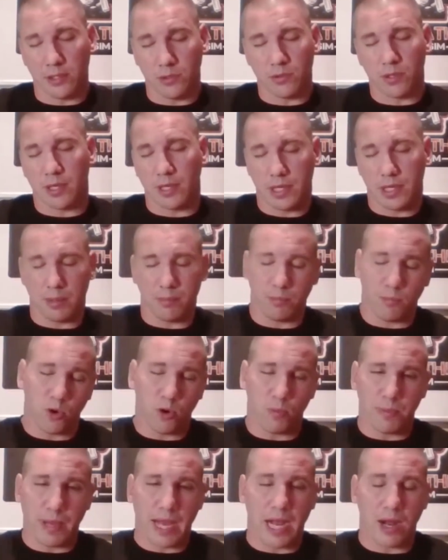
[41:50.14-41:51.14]
you can get
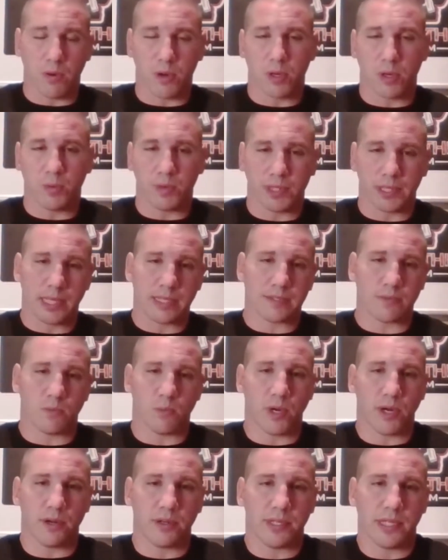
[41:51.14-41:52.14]
more power with less
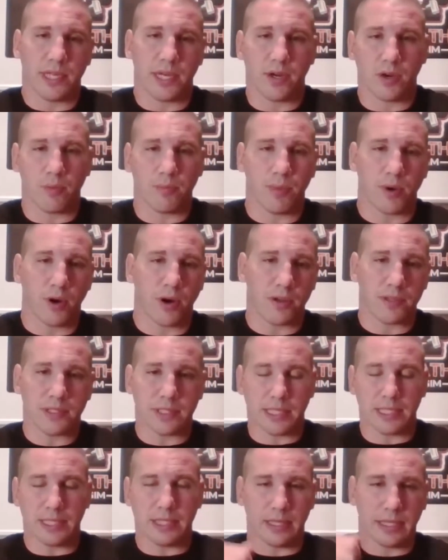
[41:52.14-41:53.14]
wear and tear on
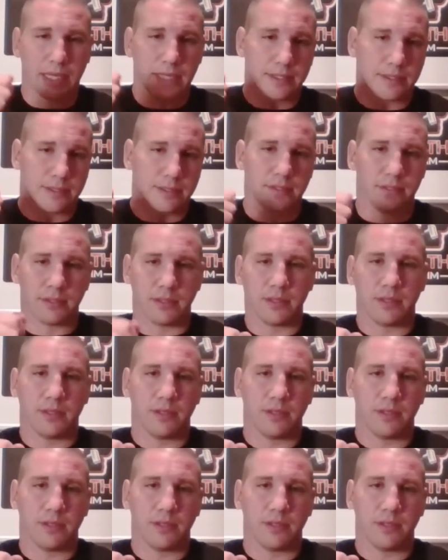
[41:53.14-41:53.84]
parts and less,